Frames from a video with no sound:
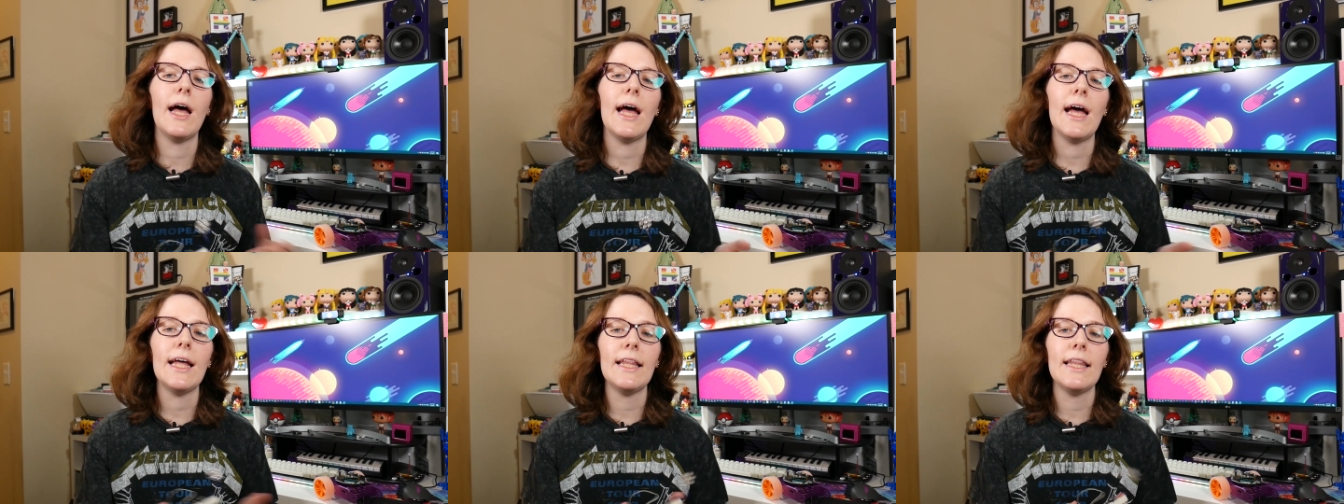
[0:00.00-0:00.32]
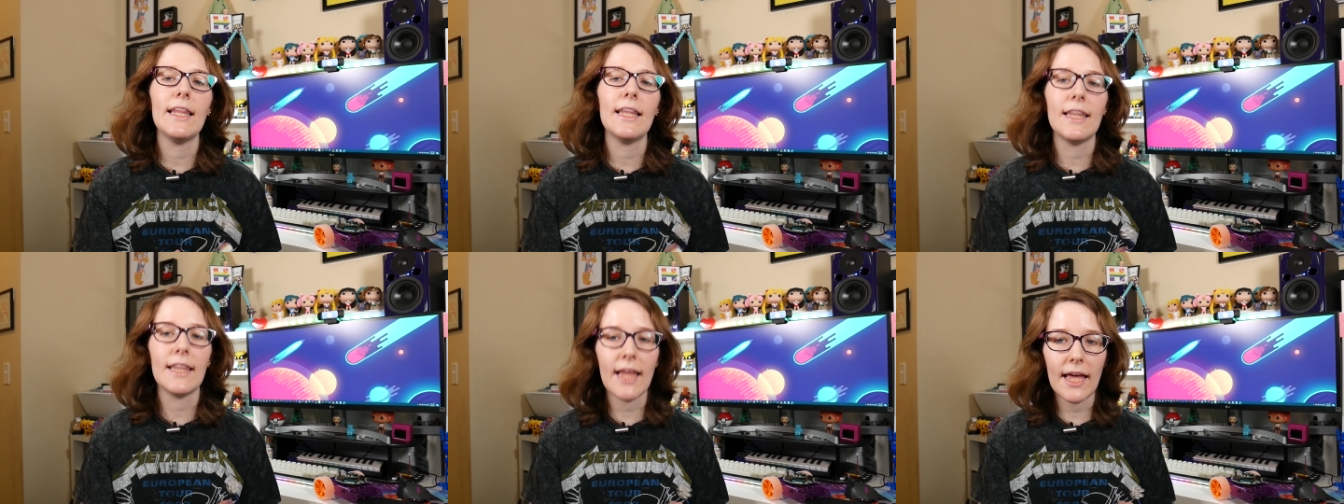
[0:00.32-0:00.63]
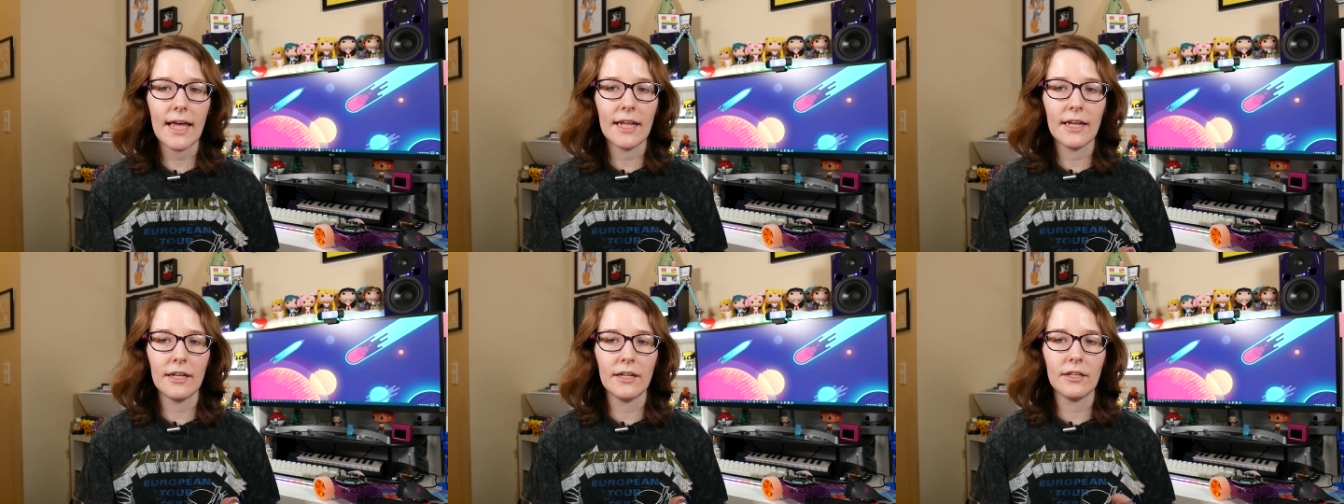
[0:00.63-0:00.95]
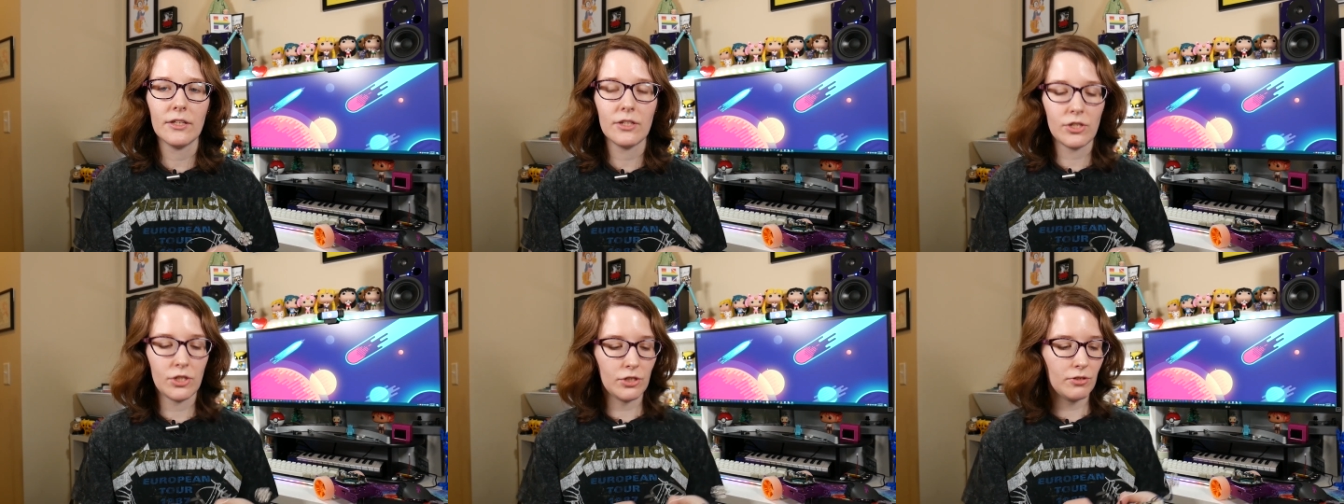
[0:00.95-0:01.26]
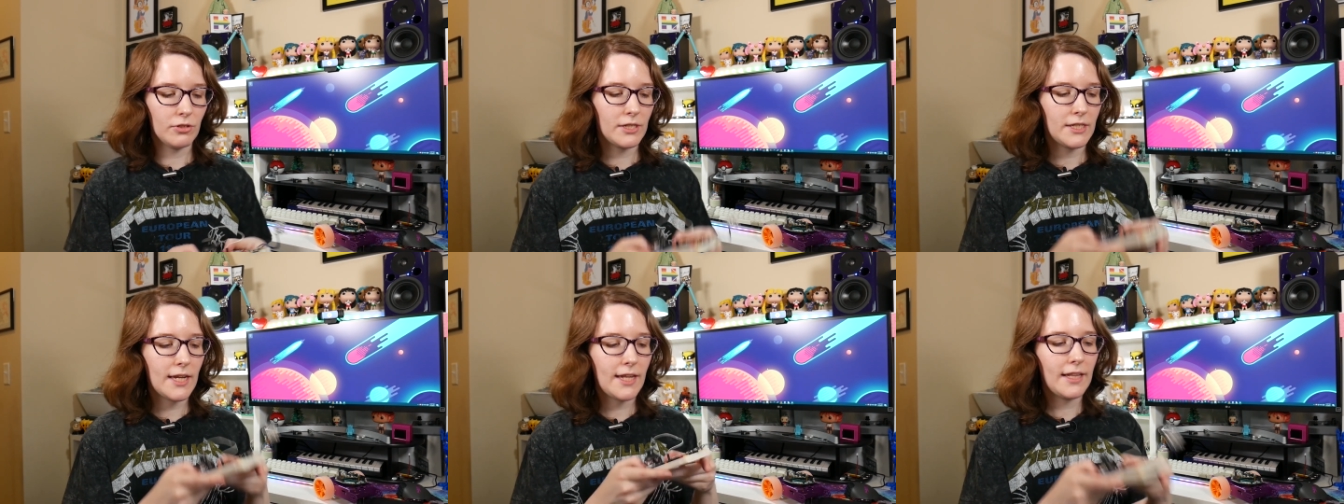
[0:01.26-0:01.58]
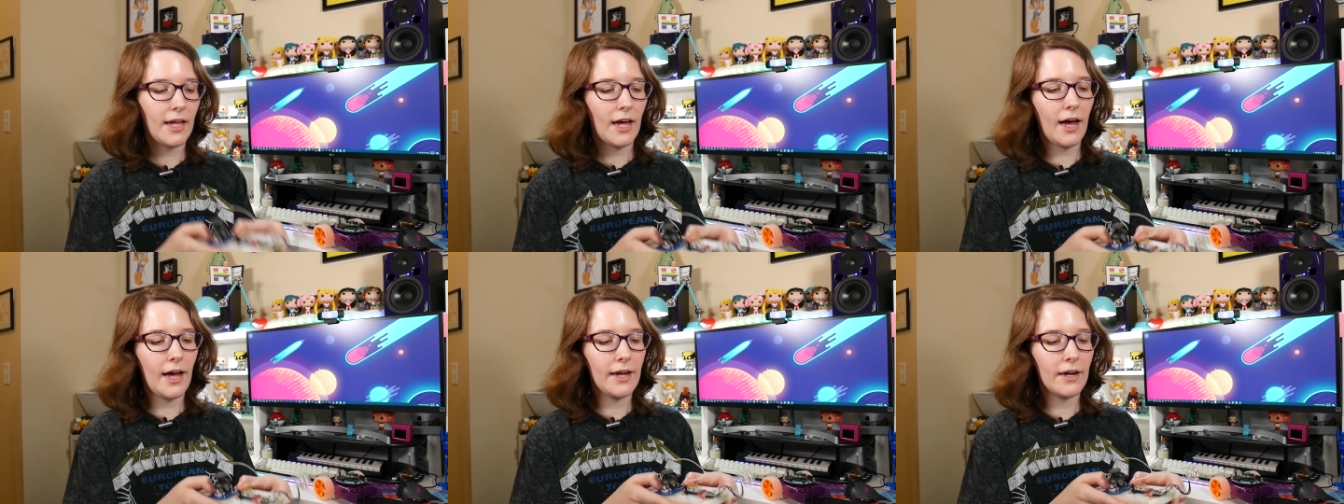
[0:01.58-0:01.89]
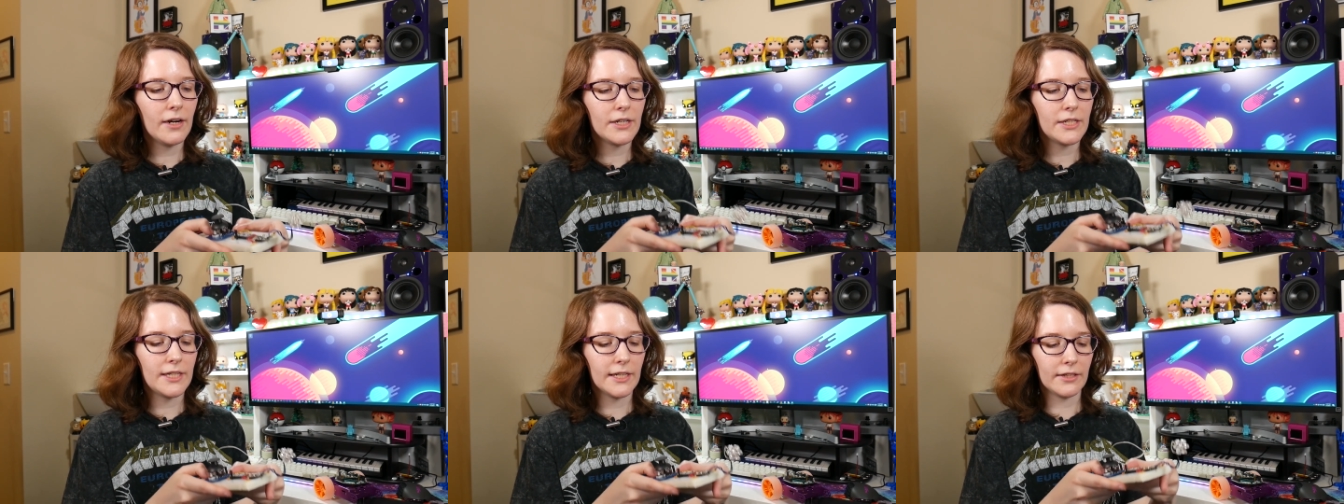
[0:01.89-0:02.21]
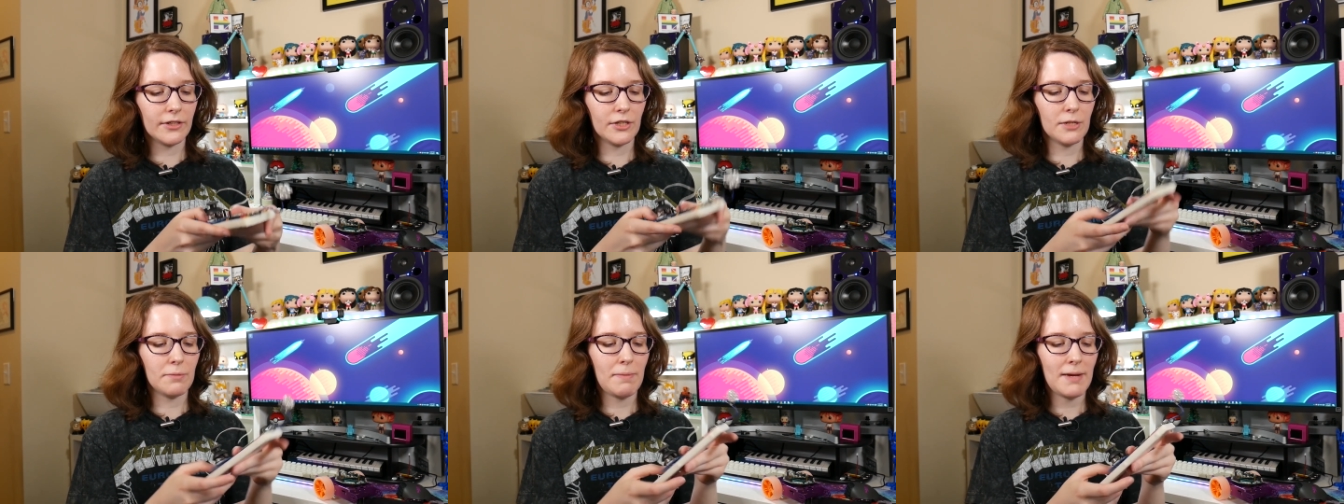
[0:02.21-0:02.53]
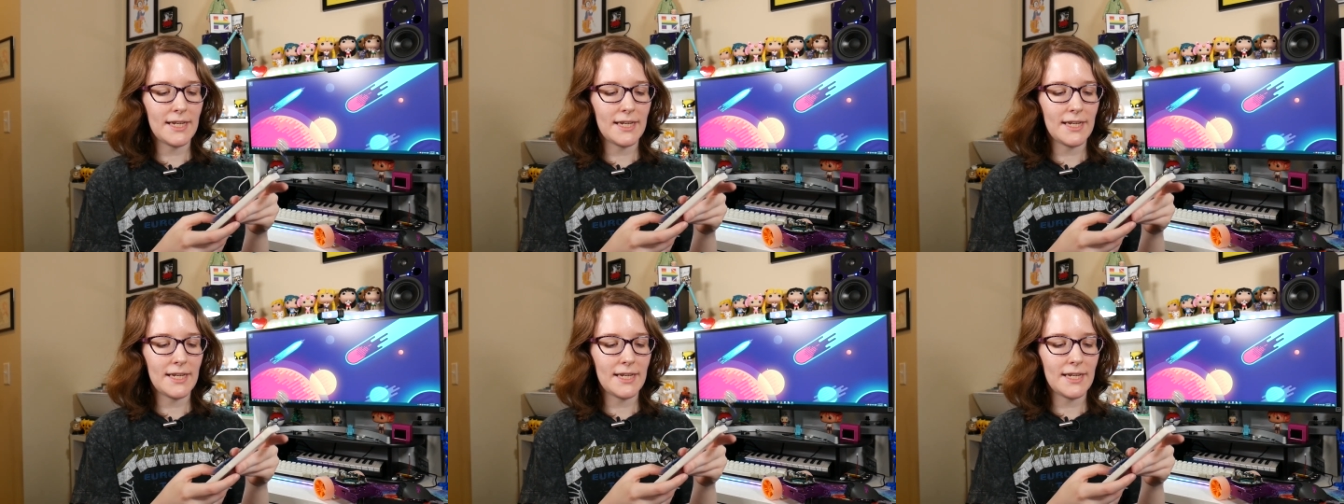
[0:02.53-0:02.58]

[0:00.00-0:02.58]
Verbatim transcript: and then to send the IR signals,